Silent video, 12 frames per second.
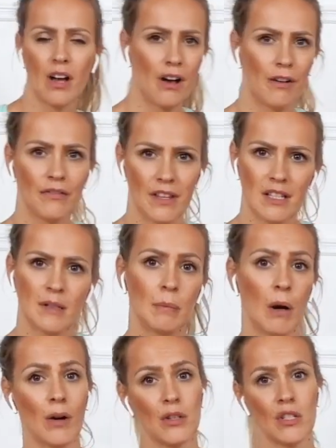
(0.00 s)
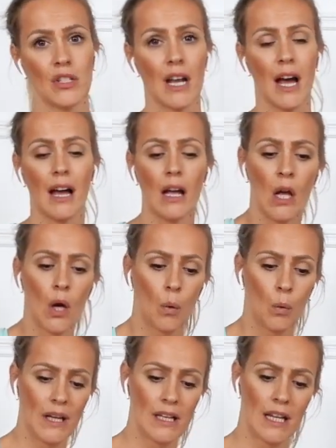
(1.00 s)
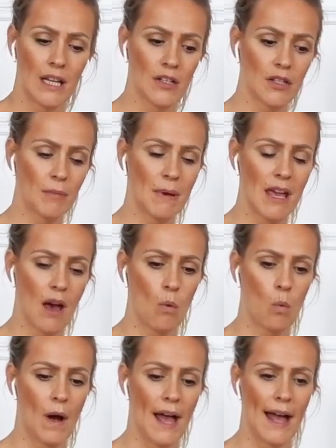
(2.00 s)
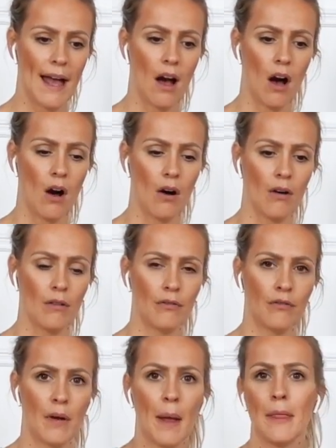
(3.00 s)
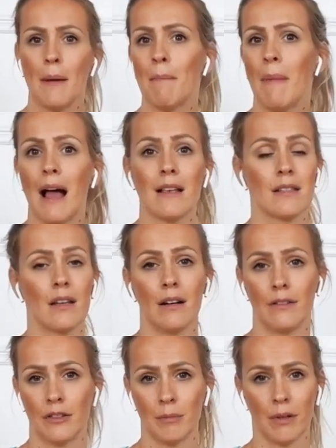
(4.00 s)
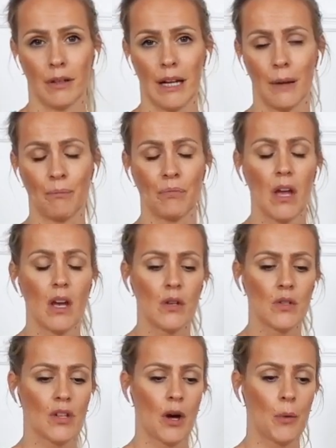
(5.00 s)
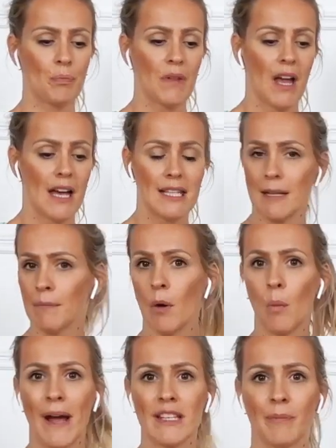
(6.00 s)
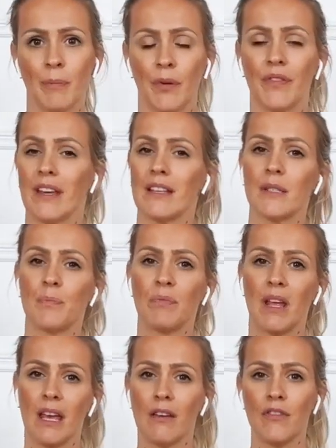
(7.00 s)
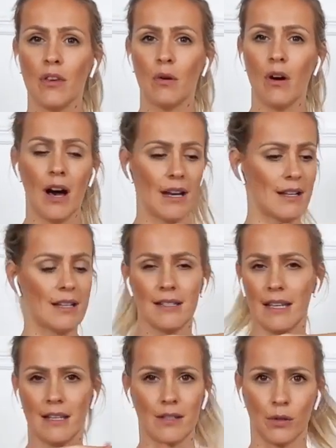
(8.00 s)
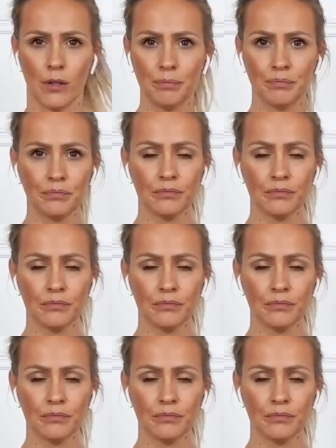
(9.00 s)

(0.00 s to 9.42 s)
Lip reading: of this posture, we need to be aware of the mass of the body. So a simple way to put this, if you're on a seesaw,